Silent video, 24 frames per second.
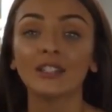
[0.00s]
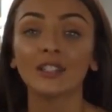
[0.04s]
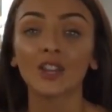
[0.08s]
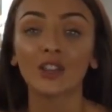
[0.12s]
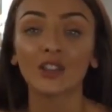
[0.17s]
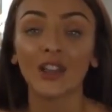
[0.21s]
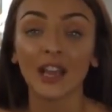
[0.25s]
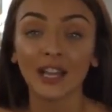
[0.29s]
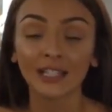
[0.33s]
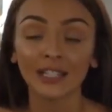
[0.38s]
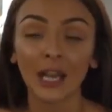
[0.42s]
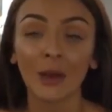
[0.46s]
so
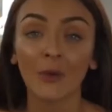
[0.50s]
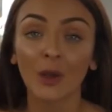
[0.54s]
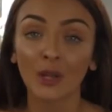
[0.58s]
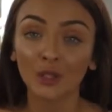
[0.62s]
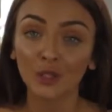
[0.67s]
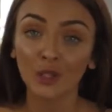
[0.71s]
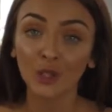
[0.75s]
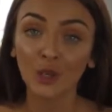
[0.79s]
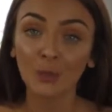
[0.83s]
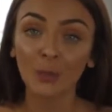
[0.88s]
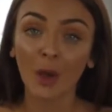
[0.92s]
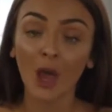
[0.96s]
that's how I
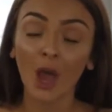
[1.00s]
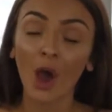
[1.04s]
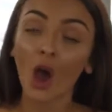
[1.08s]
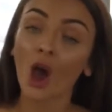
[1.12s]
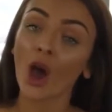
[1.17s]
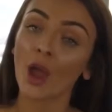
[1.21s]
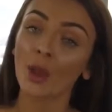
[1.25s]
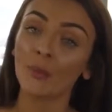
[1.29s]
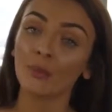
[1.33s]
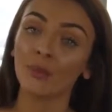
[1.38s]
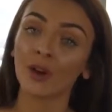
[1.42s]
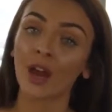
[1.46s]
do my
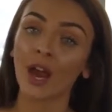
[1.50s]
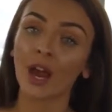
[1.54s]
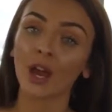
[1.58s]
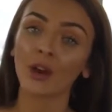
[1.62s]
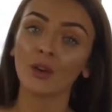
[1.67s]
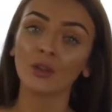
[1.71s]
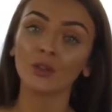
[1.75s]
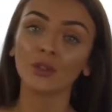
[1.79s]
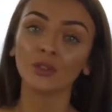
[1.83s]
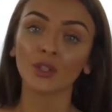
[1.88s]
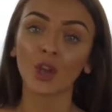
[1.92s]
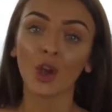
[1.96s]

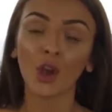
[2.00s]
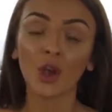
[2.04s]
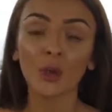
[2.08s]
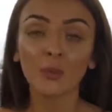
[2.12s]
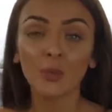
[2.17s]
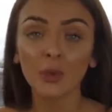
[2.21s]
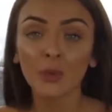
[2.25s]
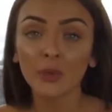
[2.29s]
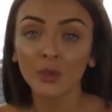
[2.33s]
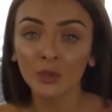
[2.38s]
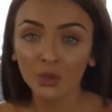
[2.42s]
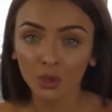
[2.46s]
eyebrows. I
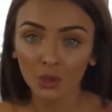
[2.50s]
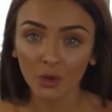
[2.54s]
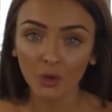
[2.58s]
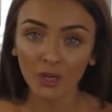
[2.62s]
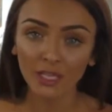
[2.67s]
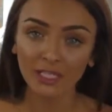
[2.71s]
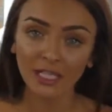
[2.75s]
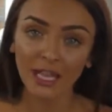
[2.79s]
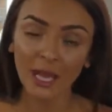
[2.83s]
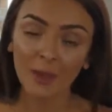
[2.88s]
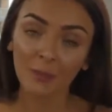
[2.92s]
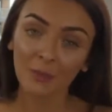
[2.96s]
hope you
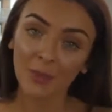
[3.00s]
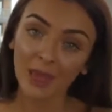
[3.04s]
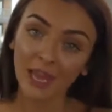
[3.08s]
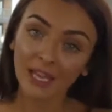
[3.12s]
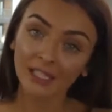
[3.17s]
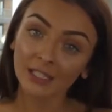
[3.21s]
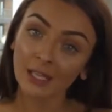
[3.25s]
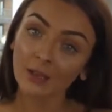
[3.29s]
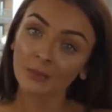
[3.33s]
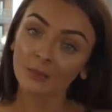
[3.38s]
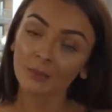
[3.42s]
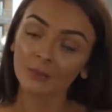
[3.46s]
enjoyed it and
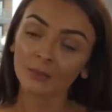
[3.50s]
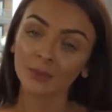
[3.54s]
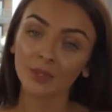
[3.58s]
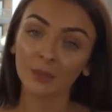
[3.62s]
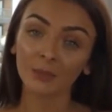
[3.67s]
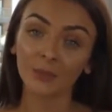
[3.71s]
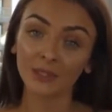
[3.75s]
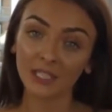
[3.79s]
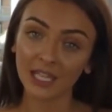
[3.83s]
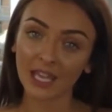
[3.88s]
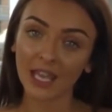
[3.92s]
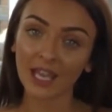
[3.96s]
picked up
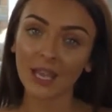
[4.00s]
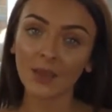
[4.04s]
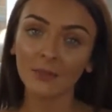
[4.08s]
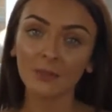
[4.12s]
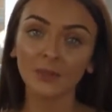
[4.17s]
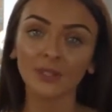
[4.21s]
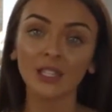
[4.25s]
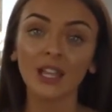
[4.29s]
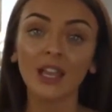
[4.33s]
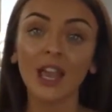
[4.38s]
some tips.